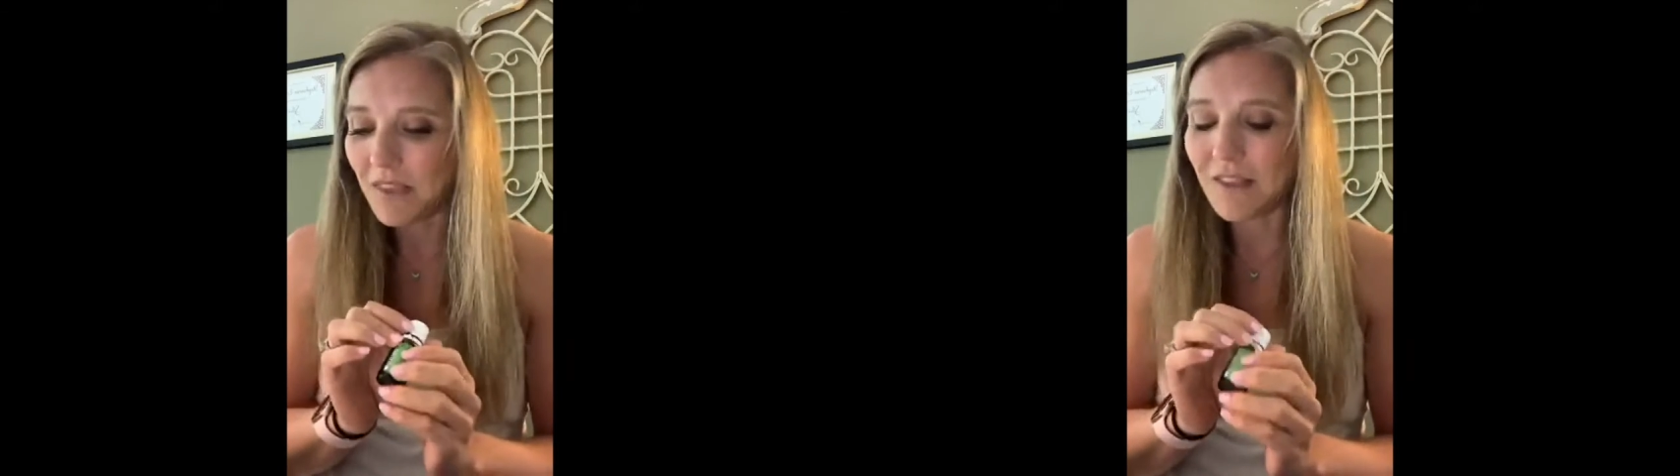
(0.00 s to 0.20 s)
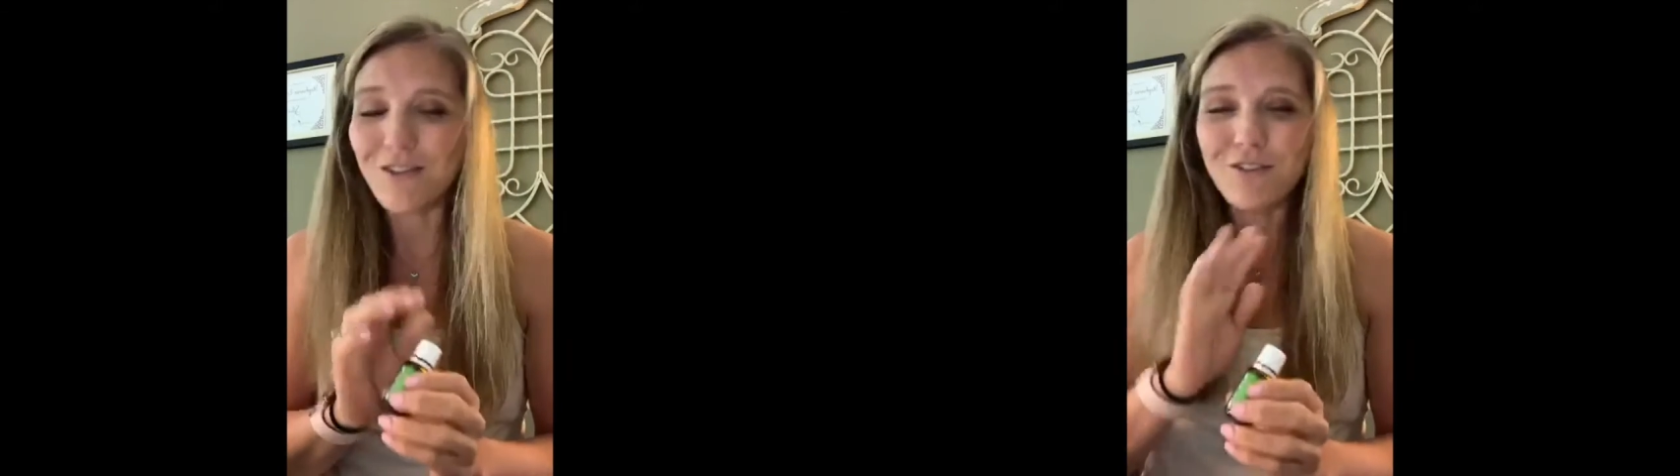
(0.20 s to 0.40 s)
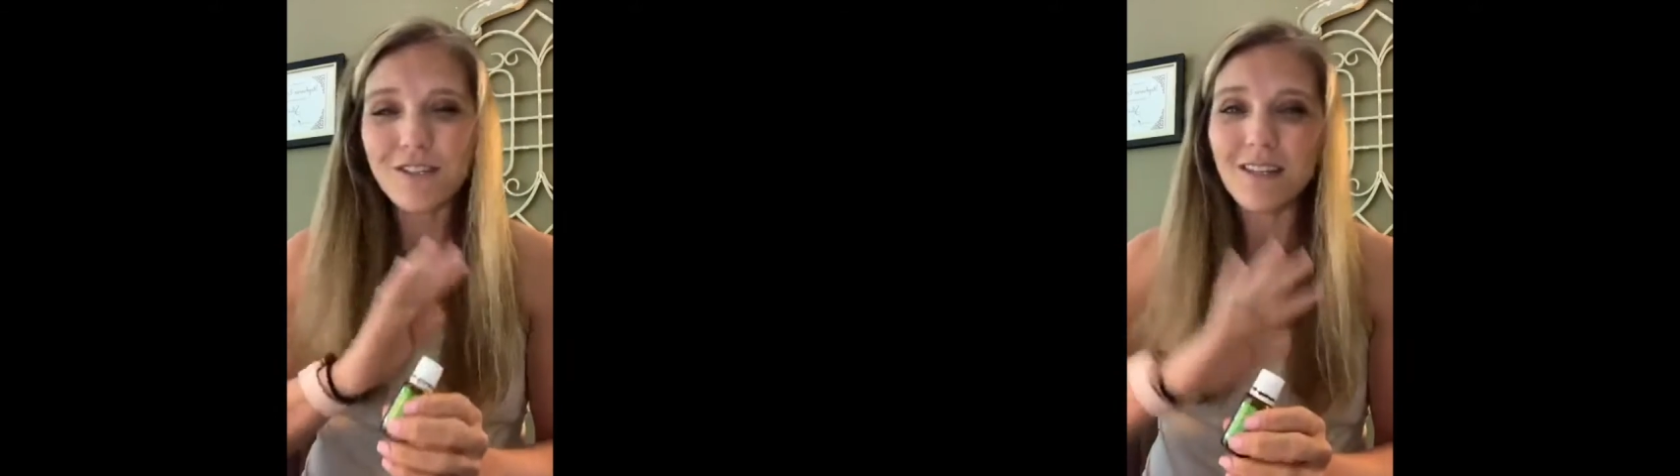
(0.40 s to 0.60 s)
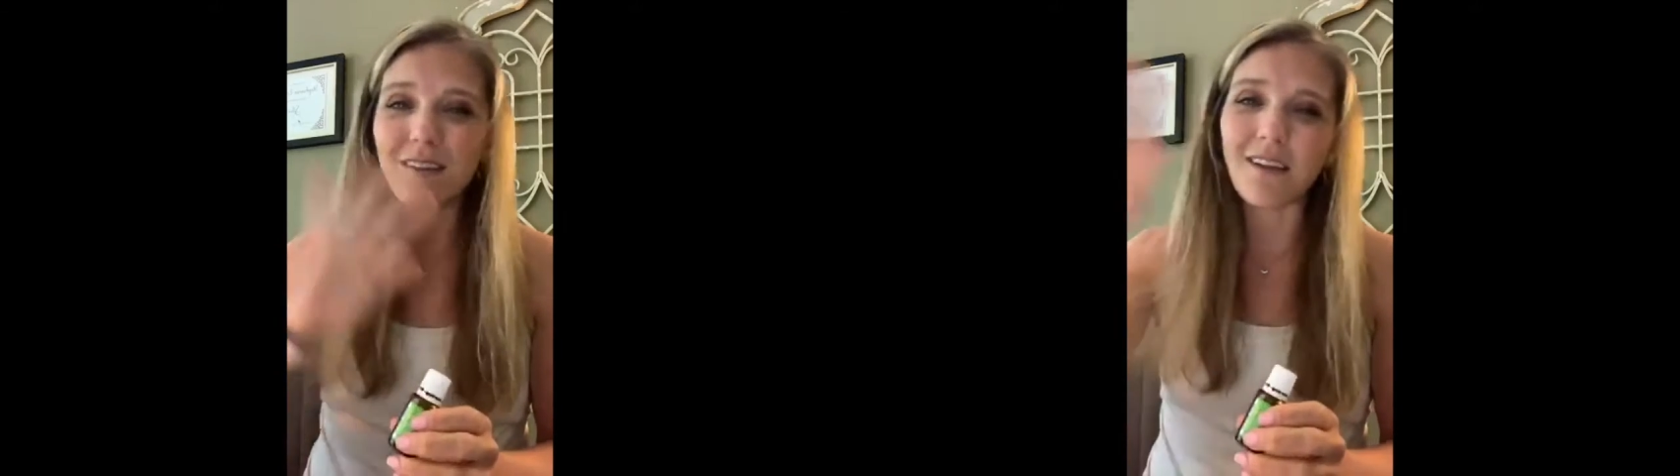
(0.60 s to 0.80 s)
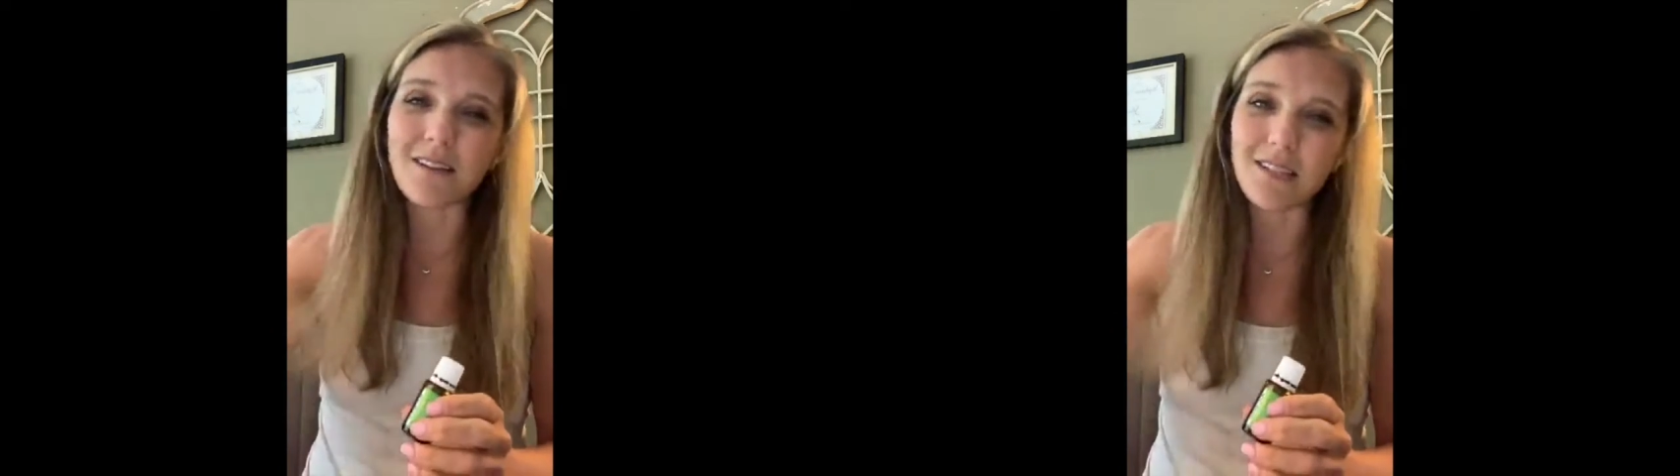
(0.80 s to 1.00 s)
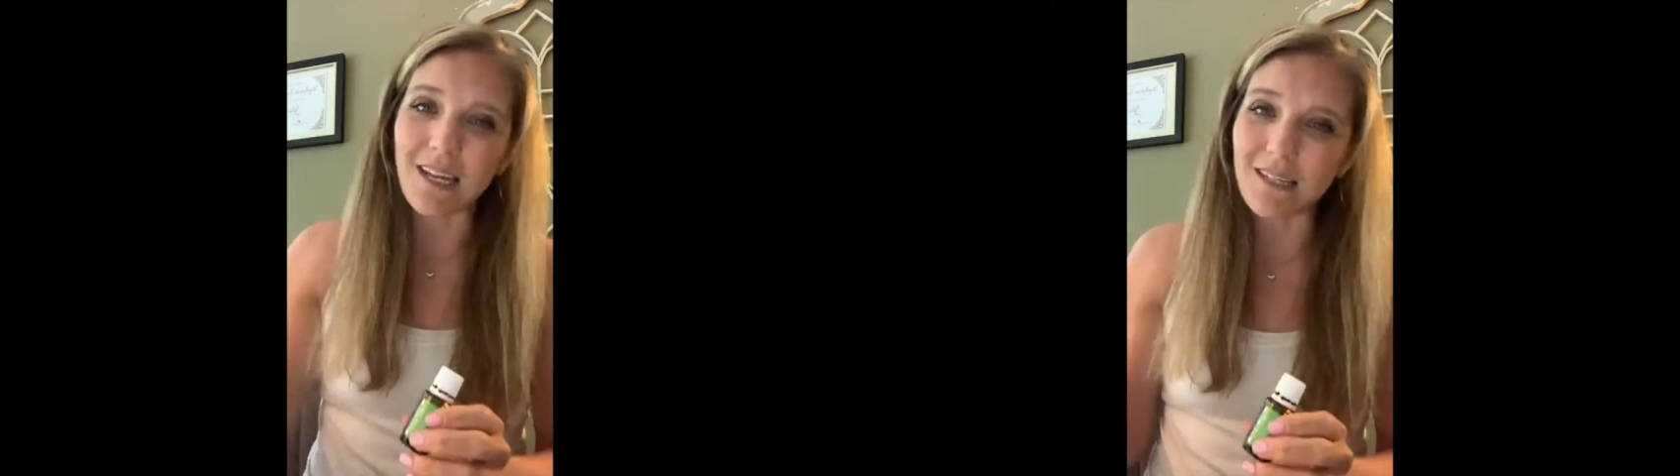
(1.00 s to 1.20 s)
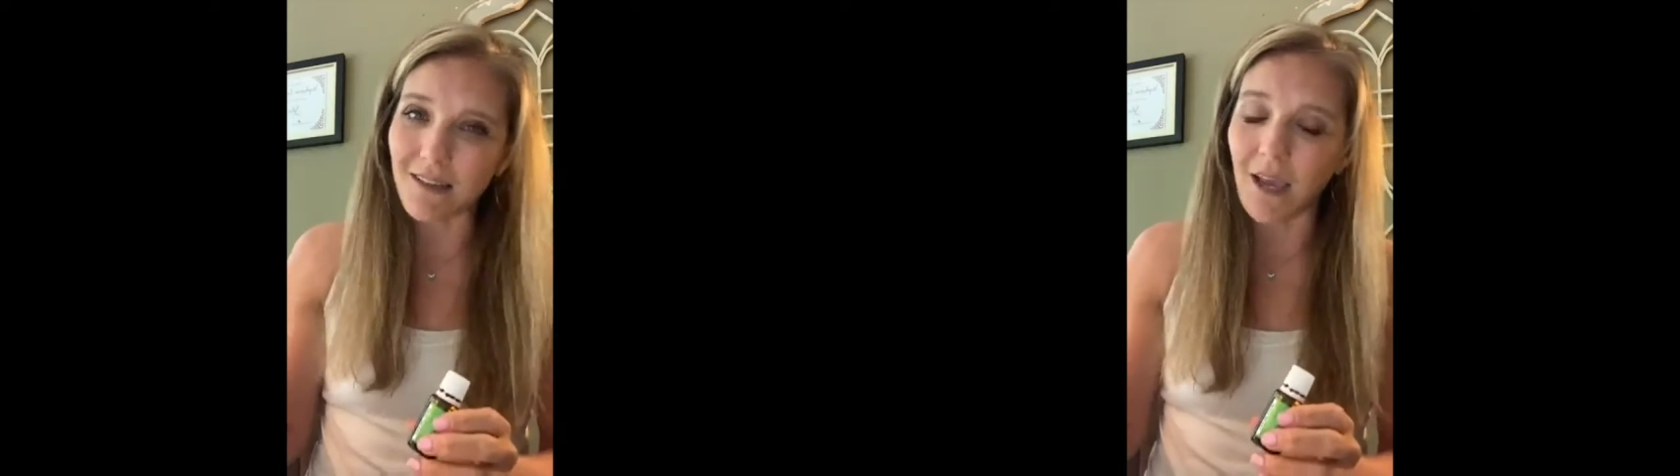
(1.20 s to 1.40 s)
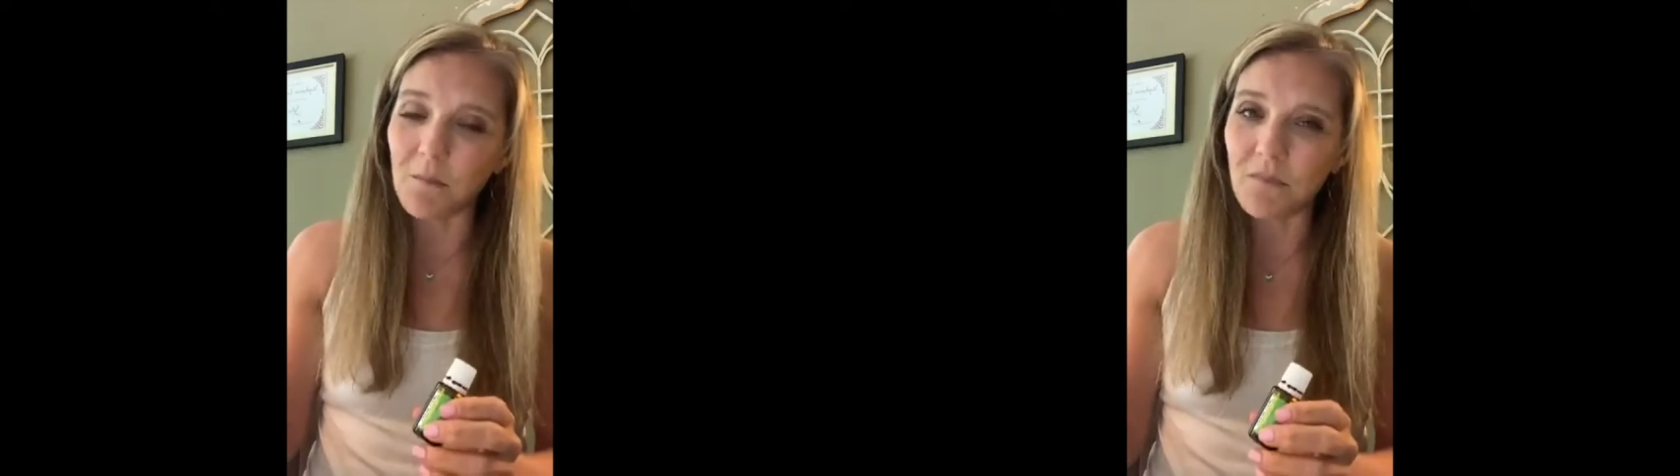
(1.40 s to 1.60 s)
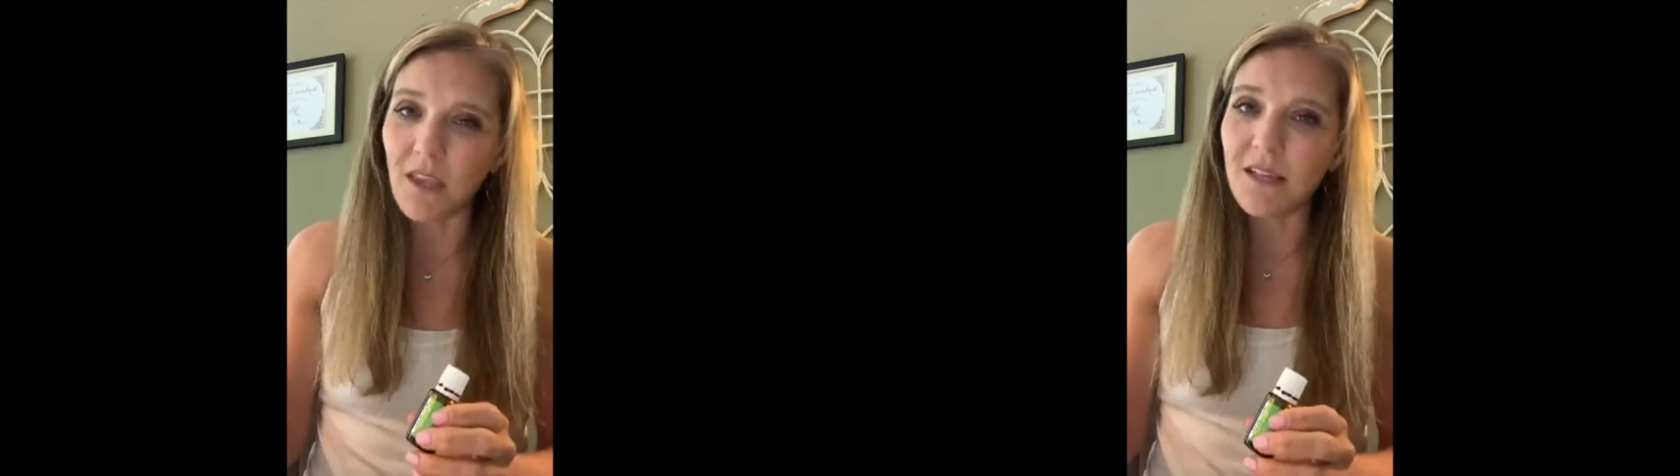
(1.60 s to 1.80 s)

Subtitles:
that you just need to like set aside.